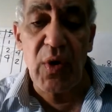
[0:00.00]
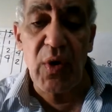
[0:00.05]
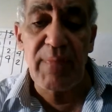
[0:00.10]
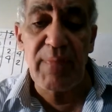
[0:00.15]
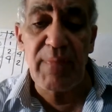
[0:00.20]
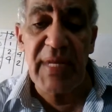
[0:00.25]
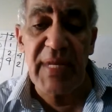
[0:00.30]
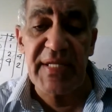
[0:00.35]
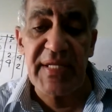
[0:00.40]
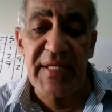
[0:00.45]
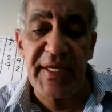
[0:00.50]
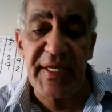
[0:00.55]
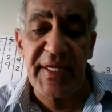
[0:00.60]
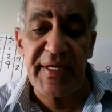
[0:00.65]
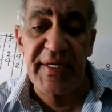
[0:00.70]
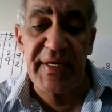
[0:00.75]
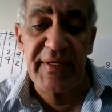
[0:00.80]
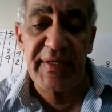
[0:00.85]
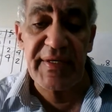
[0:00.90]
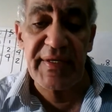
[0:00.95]
building,
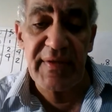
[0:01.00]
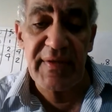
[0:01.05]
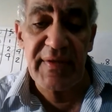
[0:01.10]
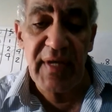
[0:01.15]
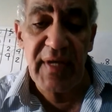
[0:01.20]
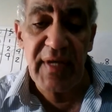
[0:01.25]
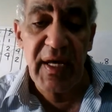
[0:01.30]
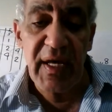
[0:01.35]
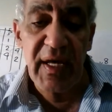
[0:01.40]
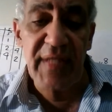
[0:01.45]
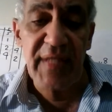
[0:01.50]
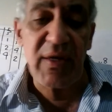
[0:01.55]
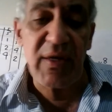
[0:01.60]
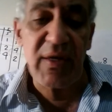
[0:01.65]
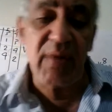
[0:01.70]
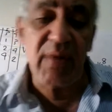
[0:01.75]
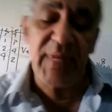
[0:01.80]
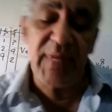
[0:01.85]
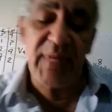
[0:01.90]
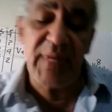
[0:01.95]
and the home
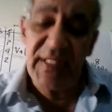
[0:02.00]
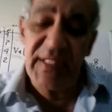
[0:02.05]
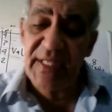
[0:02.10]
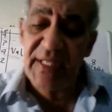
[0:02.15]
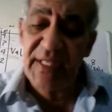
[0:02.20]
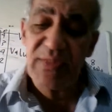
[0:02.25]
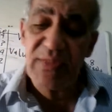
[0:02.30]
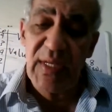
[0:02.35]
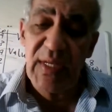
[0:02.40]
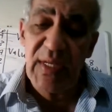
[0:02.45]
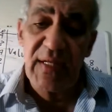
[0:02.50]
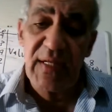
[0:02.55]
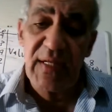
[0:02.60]
building as well.